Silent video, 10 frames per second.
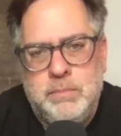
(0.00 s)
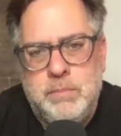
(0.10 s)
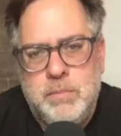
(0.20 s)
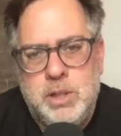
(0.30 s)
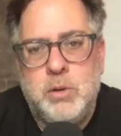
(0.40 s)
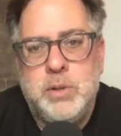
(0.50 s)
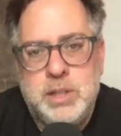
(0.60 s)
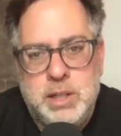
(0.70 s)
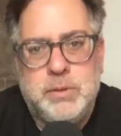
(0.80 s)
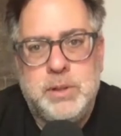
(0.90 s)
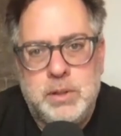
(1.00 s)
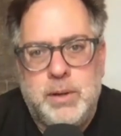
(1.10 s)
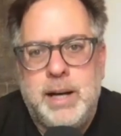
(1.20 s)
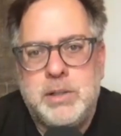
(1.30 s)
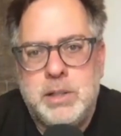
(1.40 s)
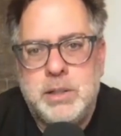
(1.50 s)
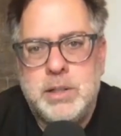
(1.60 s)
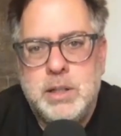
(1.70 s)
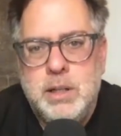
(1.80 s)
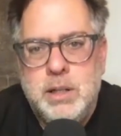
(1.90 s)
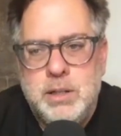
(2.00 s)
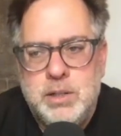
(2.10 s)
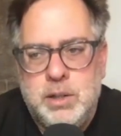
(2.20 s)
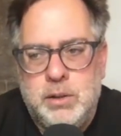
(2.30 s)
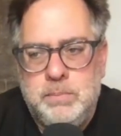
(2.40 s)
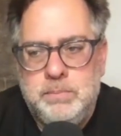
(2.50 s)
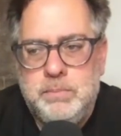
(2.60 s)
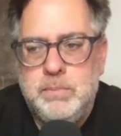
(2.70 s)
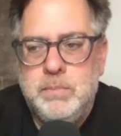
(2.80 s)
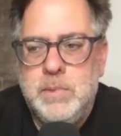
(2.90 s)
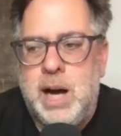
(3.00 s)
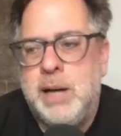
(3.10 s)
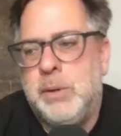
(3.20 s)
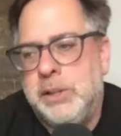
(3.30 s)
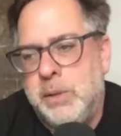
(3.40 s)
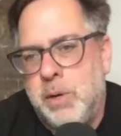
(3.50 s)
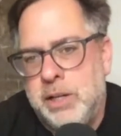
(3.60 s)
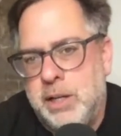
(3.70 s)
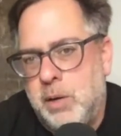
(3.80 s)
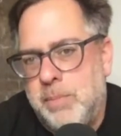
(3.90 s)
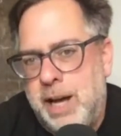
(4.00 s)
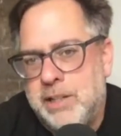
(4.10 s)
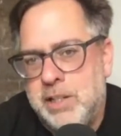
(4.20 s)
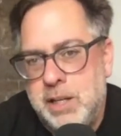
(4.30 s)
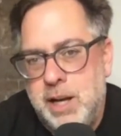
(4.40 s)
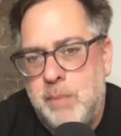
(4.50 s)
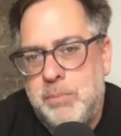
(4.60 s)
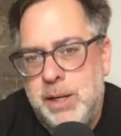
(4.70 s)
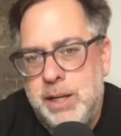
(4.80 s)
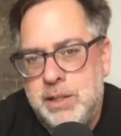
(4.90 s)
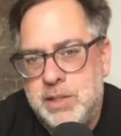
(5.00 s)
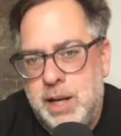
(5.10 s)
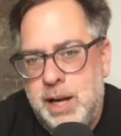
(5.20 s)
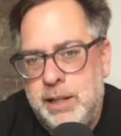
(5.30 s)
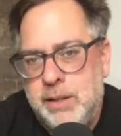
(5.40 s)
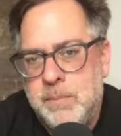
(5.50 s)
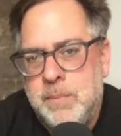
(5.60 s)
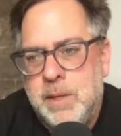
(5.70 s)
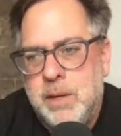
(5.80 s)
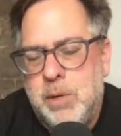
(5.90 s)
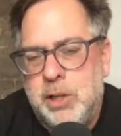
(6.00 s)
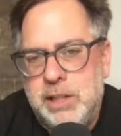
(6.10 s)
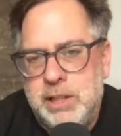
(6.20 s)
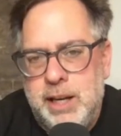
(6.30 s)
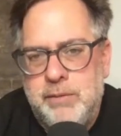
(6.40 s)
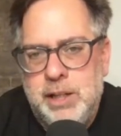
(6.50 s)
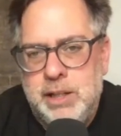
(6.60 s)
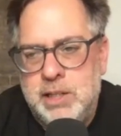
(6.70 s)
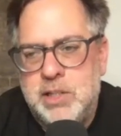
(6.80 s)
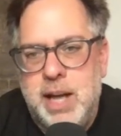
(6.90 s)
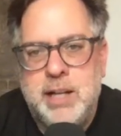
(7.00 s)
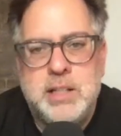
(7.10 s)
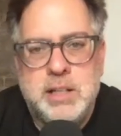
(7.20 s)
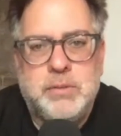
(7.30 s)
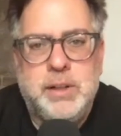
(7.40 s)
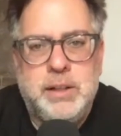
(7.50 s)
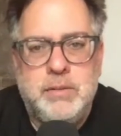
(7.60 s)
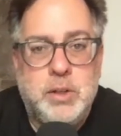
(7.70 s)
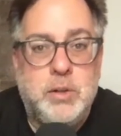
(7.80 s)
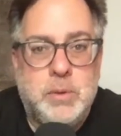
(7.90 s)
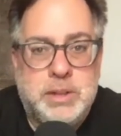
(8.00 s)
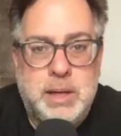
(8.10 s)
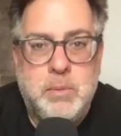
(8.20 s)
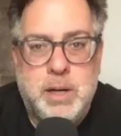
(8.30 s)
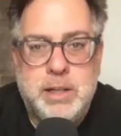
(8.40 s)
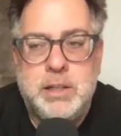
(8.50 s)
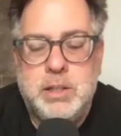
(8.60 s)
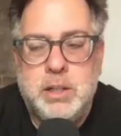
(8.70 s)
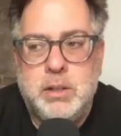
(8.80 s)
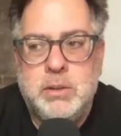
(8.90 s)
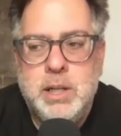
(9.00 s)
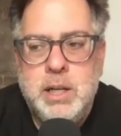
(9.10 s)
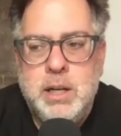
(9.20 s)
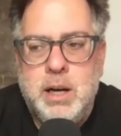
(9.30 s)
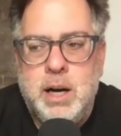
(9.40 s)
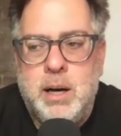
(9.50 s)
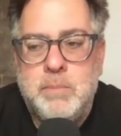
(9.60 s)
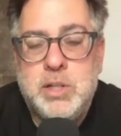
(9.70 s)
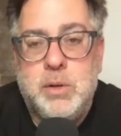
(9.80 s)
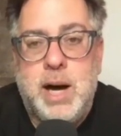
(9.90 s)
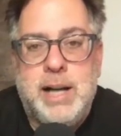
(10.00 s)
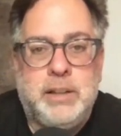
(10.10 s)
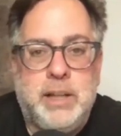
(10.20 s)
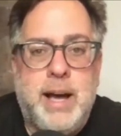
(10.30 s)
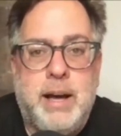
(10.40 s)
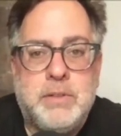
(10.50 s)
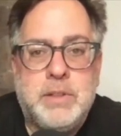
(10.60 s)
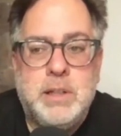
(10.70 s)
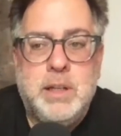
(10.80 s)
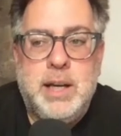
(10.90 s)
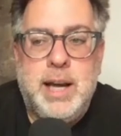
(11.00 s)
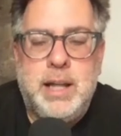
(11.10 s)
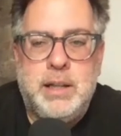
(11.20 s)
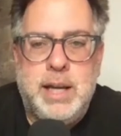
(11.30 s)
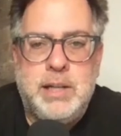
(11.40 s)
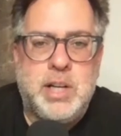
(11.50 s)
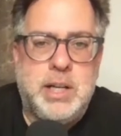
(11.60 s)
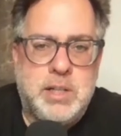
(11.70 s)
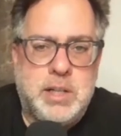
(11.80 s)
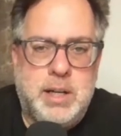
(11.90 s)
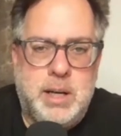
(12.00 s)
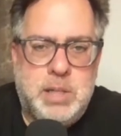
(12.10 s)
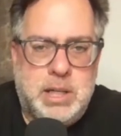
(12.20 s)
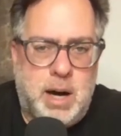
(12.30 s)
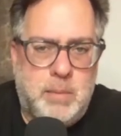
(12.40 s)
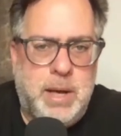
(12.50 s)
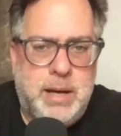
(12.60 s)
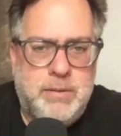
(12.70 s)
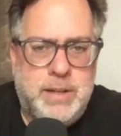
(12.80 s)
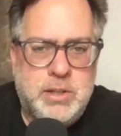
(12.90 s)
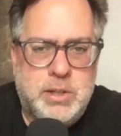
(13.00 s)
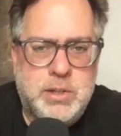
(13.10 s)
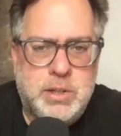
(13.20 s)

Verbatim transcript: go in different directions. So I really wanted to go back to the operating side. Mark and David each had a different view of what they wanted to do. So I left and they changed the name to Compound Ventures,